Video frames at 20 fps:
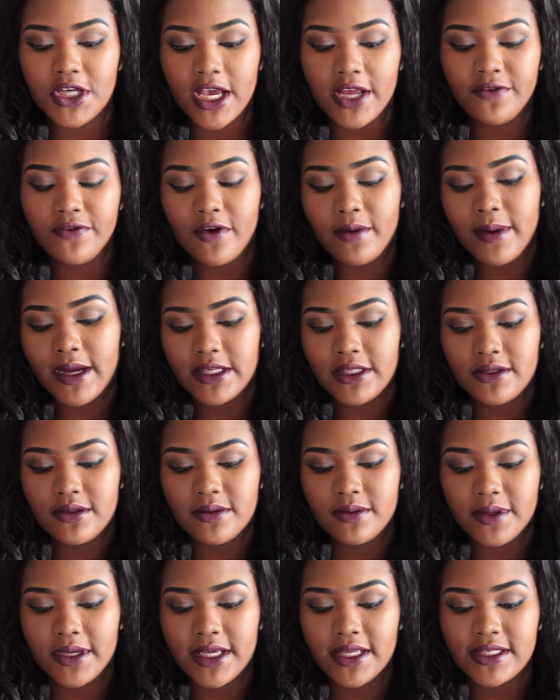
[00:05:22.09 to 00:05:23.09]
And for my
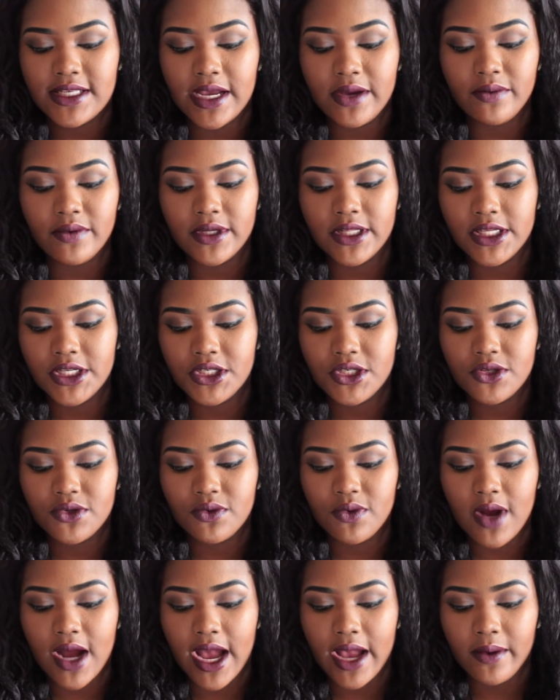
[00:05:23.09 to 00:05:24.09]
tweets, I really
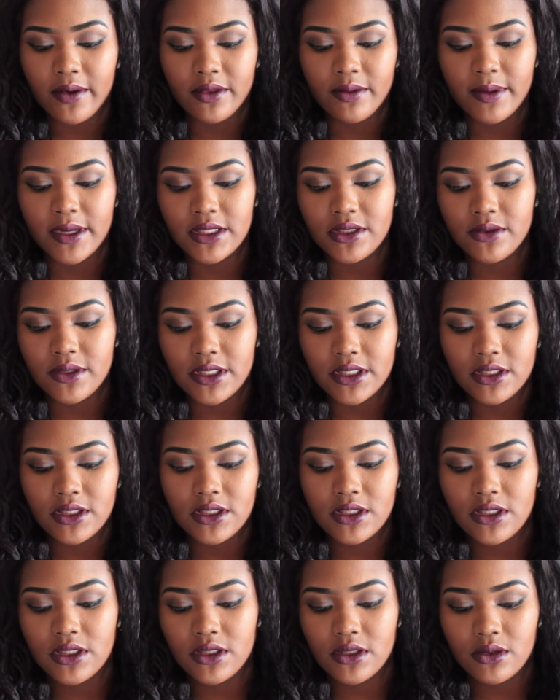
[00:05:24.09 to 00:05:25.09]
try to bring
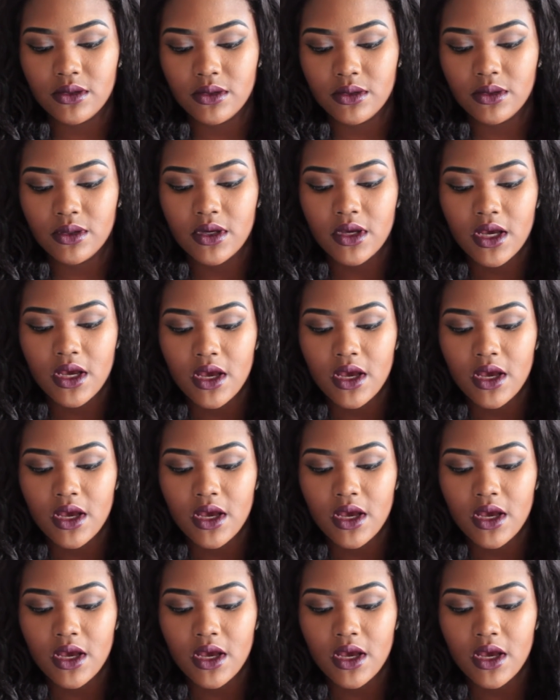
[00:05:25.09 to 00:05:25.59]
tweets too.